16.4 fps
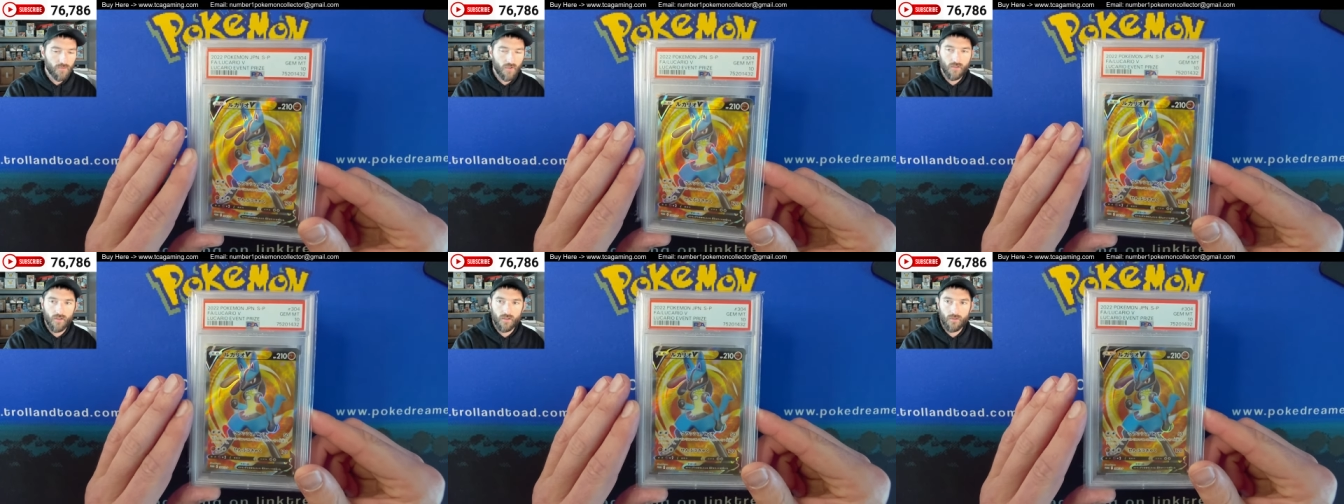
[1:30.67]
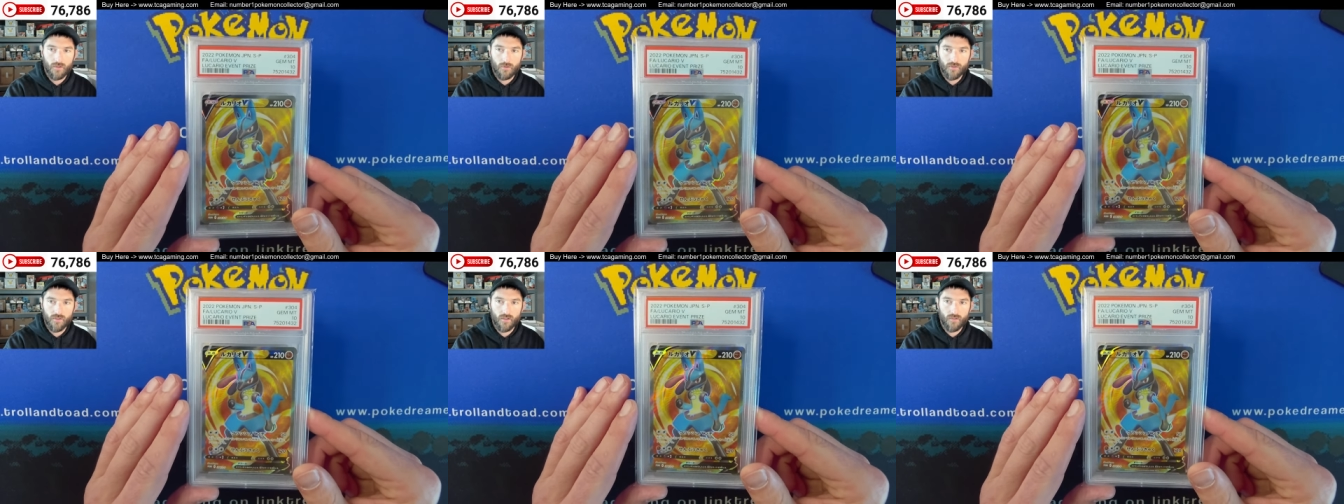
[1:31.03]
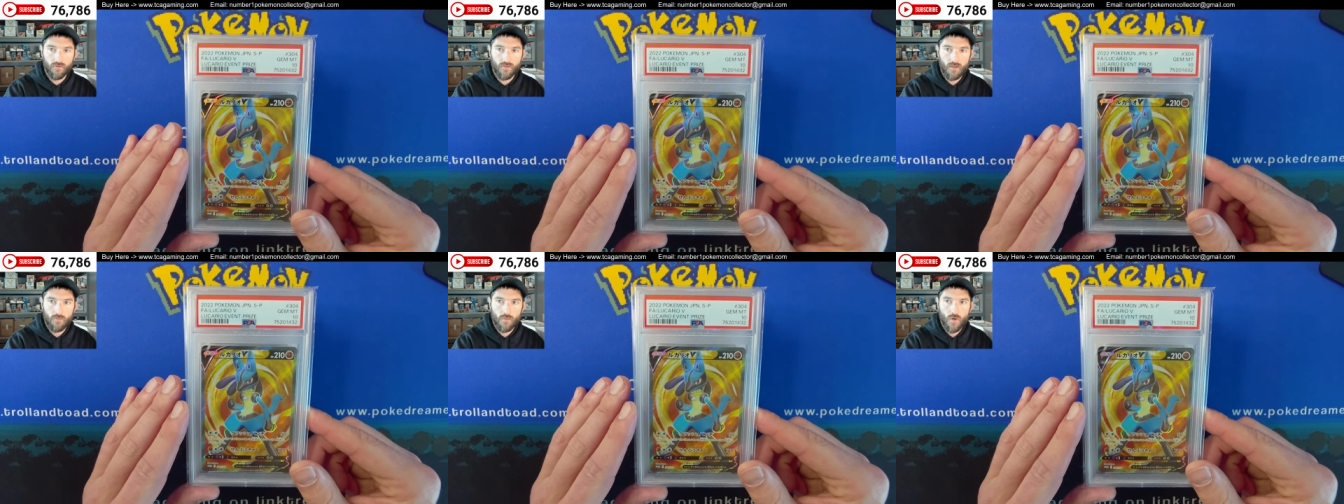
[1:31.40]
that was an
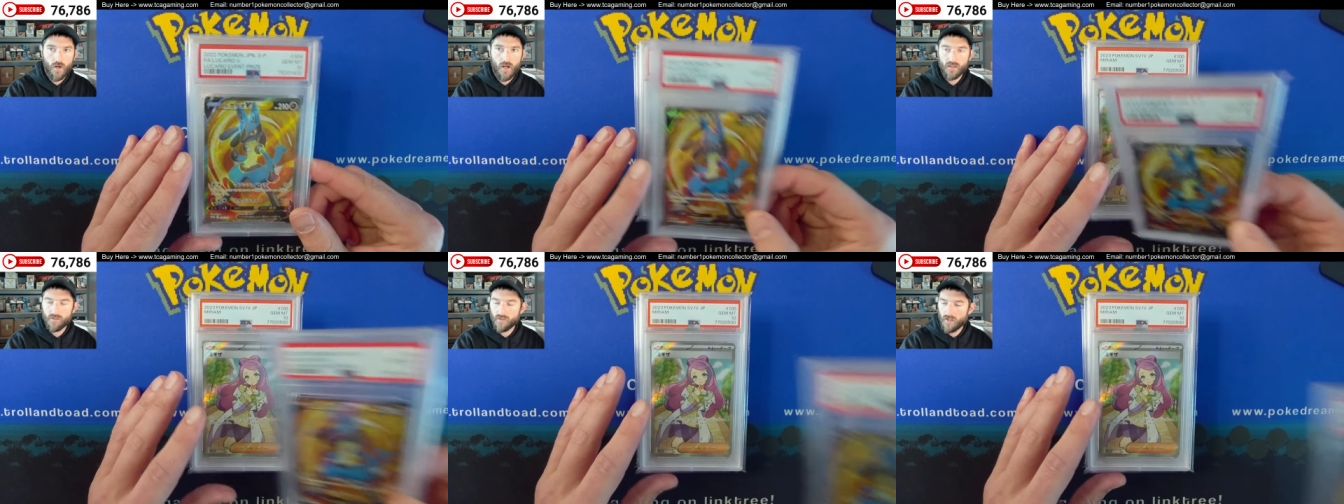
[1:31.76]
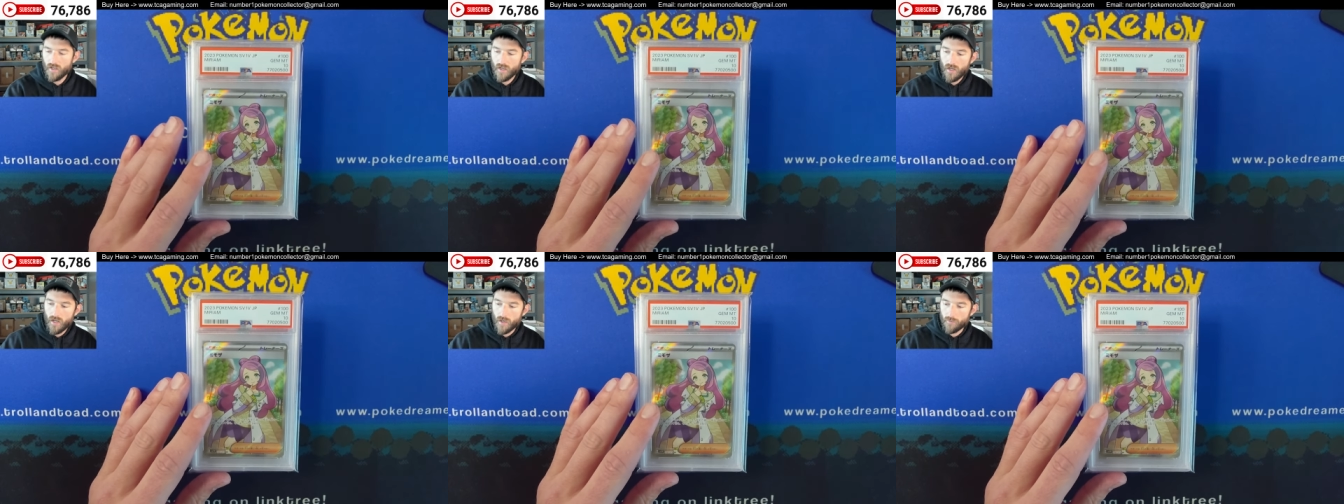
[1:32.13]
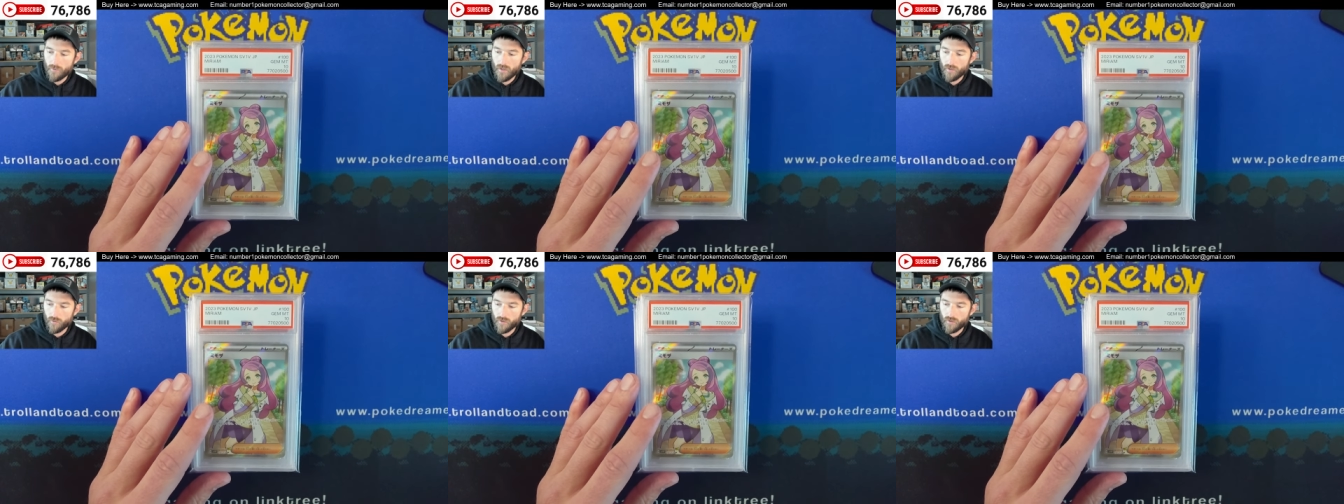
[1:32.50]
event prize. I'm
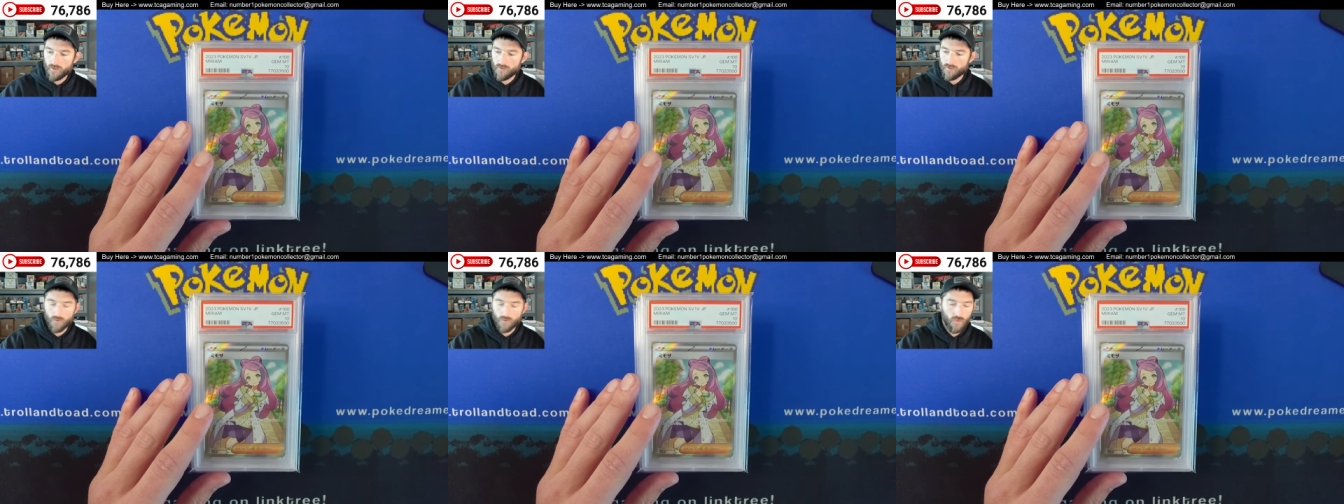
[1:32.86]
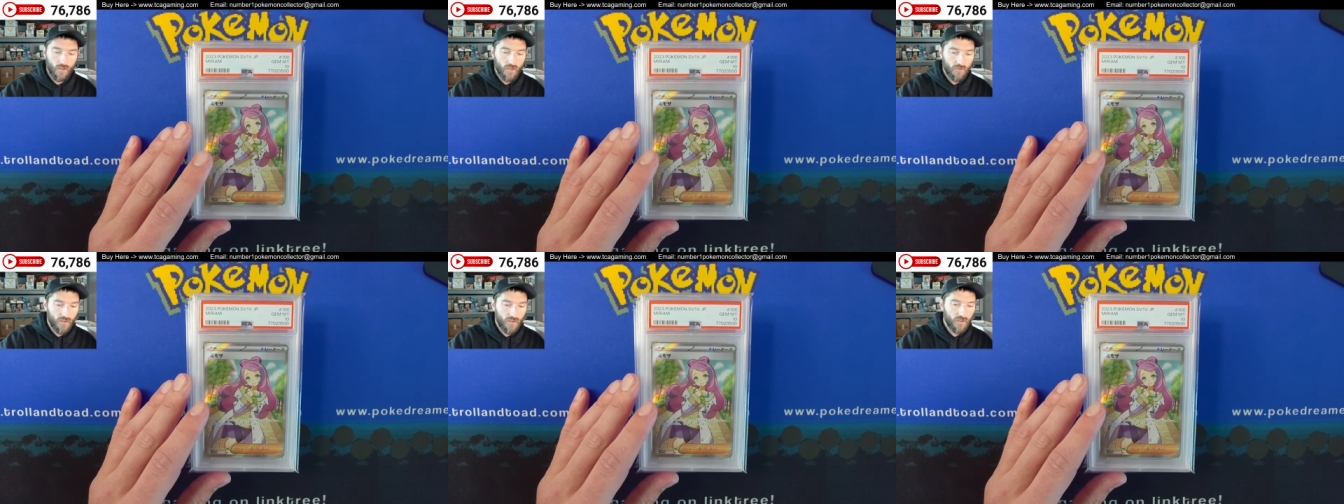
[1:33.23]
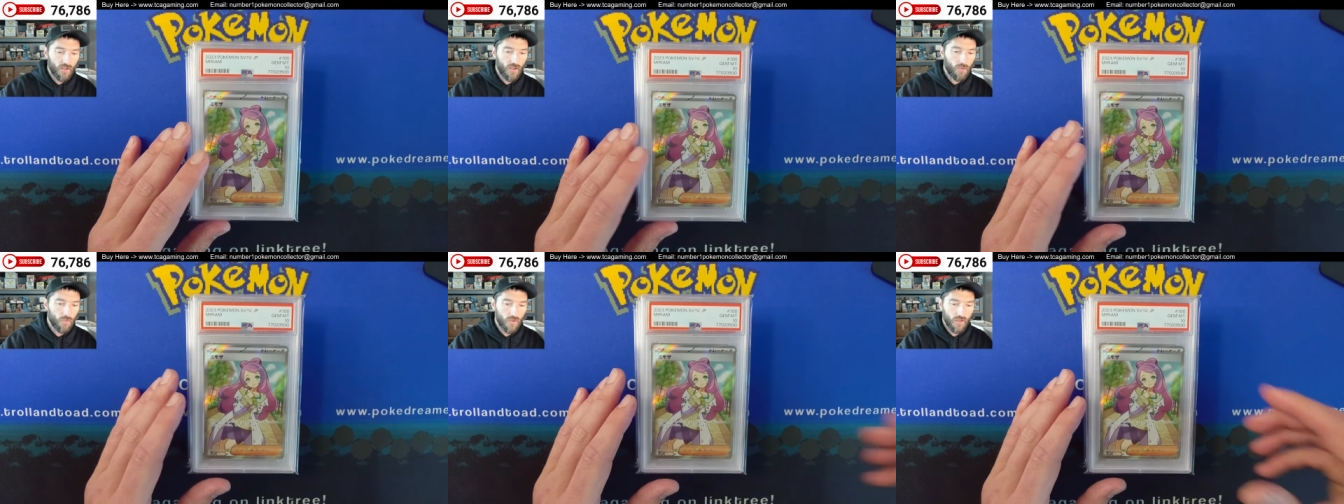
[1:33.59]
not really sure what event
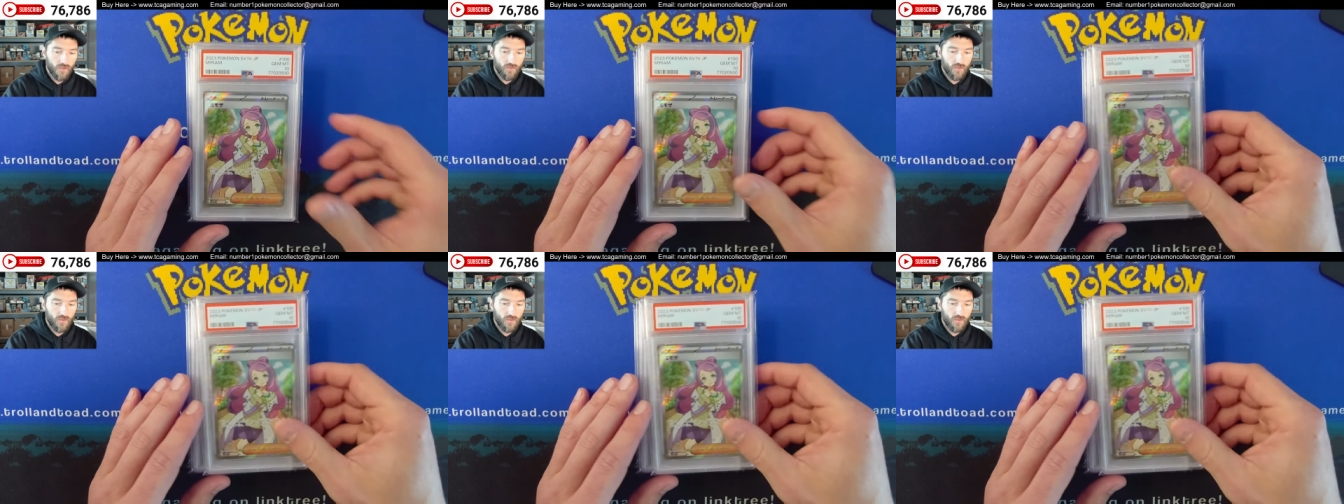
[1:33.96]
that was.